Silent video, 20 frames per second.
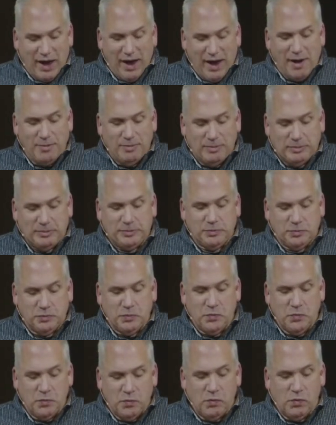Yeah.
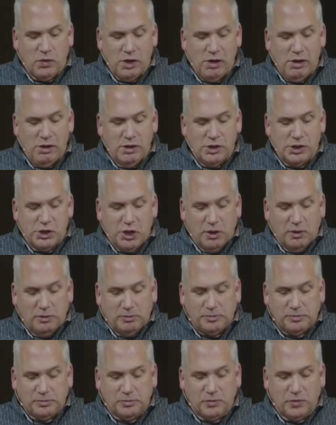
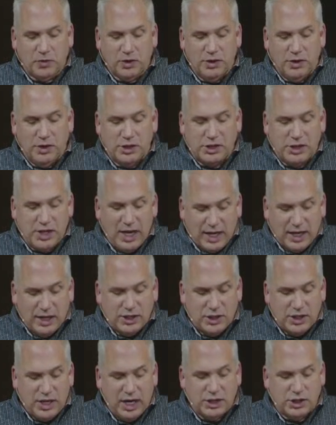So, the
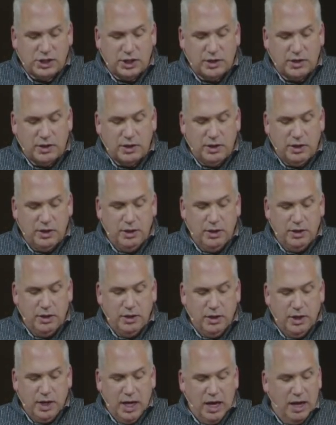second section,
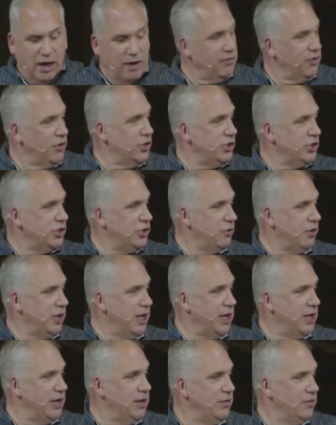uh, verse
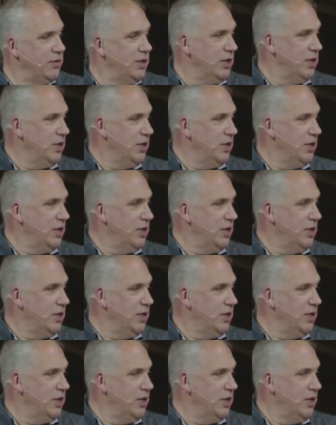3.